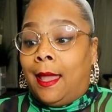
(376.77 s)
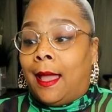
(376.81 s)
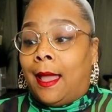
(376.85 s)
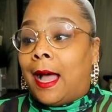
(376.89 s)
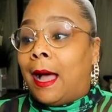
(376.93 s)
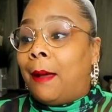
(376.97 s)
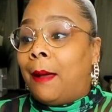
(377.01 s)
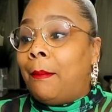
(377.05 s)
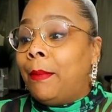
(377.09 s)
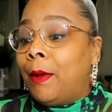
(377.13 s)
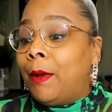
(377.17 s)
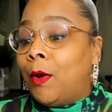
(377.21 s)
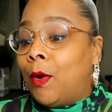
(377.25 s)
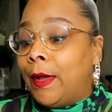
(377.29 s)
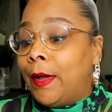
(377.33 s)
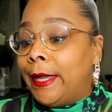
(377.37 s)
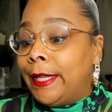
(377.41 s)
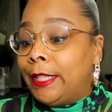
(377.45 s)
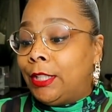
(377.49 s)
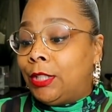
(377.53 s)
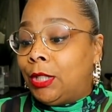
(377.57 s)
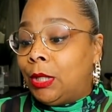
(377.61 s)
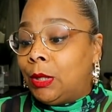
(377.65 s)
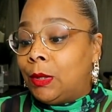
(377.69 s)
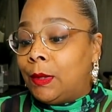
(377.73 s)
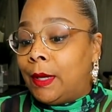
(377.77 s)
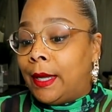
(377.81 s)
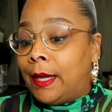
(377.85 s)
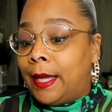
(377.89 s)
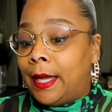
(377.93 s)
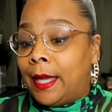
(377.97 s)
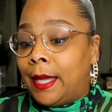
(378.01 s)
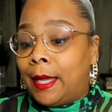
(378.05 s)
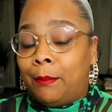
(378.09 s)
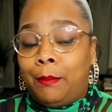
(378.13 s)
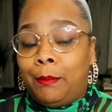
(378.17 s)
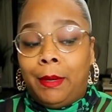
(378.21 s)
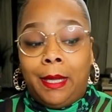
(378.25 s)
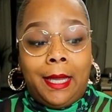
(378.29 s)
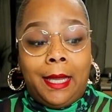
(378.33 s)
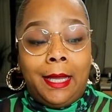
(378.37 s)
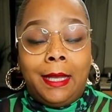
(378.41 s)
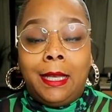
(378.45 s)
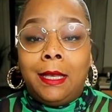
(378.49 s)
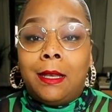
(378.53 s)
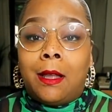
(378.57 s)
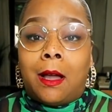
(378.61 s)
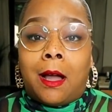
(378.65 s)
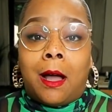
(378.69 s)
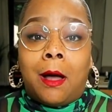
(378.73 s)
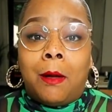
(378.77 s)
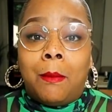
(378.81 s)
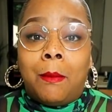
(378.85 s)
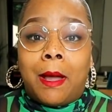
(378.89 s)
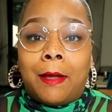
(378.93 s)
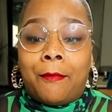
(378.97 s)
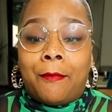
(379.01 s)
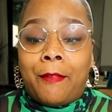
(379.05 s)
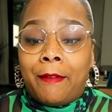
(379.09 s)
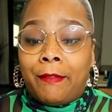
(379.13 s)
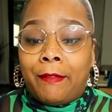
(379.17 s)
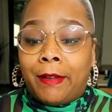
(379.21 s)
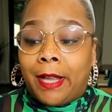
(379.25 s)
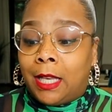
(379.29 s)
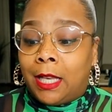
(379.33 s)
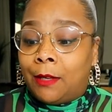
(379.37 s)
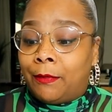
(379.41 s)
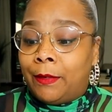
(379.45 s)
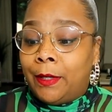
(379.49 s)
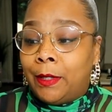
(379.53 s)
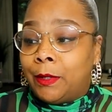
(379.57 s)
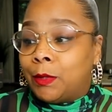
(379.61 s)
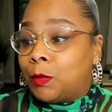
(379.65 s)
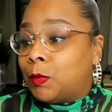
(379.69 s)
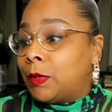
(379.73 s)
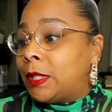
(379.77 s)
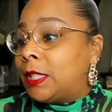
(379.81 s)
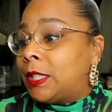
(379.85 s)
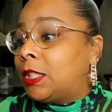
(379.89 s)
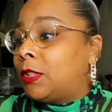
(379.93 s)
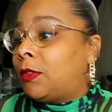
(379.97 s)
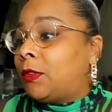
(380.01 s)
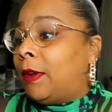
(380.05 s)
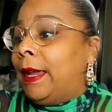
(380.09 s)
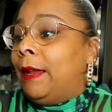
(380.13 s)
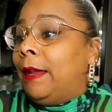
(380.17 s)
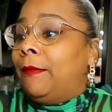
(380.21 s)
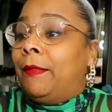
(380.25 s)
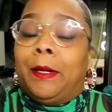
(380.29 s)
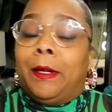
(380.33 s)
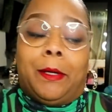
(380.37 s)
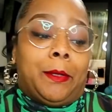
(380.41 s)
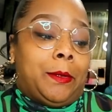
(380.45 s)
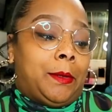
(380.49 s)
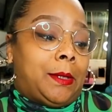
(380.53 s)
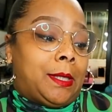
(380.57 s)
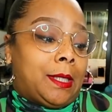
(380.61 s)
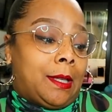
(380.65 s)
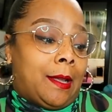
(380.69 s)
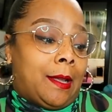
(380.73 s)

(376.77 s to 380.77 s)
I'm going to uh, be eating all my favorite color foods, which is green foods,